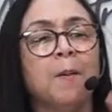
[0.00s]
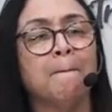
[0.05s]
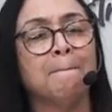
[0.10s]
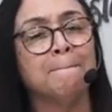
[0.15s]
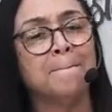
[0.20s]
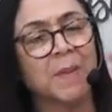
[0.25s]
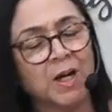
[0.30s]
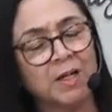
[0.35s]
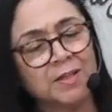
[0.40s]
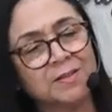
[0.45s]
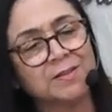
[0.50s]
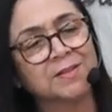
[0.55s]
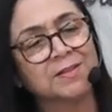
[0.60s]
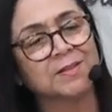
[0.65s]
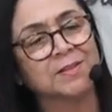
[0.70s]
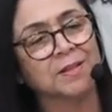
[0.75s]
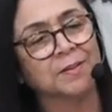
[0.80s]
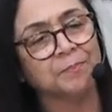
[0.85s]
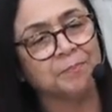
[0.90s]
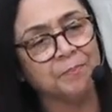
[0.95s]
must
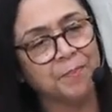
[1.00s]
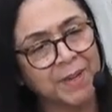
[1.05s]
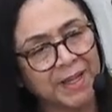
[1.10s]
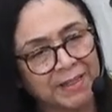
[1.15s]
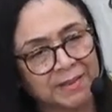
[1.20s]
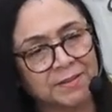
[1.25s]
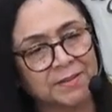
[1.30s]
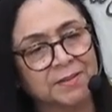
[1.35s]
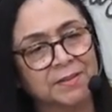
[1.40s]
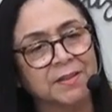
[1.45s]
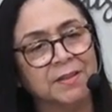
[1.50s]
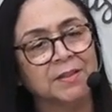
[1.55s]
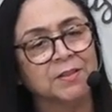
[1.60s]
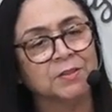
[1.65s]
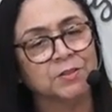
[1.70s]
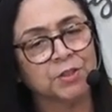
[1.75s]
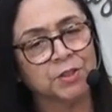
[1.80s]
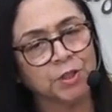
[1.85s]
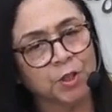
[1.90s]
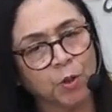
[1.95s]
submit
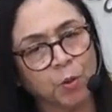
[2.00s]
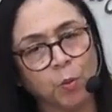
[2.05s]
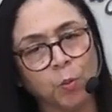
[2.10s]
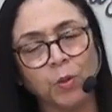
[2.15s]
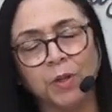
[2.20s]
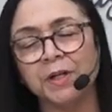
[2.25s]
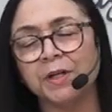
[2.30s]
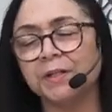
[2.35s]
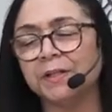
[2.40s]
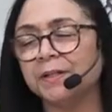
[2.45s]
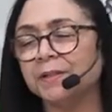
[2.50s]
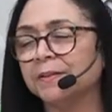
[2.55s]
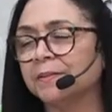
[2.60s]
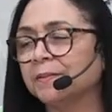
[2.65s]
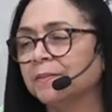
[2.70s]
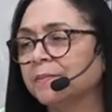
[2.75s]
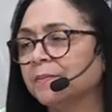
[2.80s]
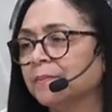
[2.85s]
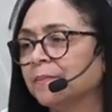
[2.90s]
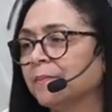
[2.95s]
to your word,
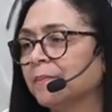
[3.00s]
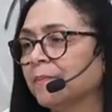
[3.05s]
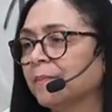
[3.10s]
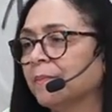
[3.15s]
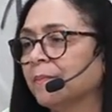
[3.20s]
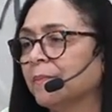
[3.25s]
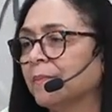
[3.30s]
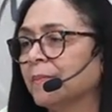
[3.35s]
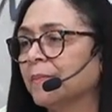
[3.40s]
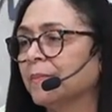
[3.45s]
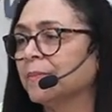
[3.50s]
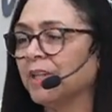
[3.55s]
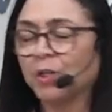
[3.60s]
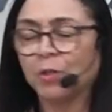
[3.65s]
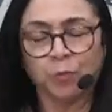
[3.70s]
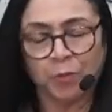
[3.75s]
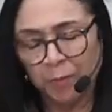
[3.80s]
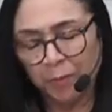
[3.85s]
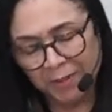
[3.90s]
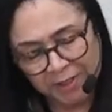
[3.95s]
that
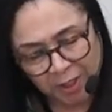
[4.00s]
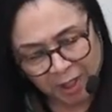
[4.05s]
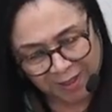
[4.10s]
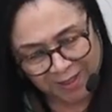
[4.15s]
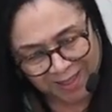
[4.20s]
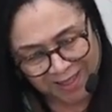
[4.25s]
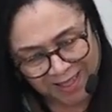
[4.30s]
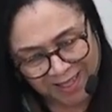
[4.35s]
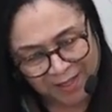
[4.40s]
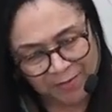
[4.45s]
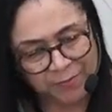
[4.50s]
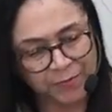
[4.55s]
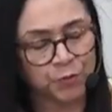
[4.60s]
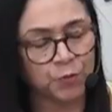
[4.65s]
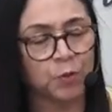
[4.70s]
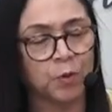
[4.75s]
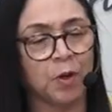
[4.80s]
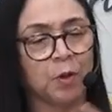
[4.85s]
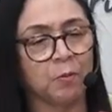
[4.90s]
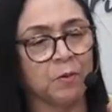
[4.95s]
we will not live
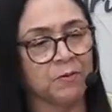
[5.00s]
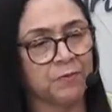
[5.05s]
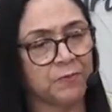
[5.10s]
through our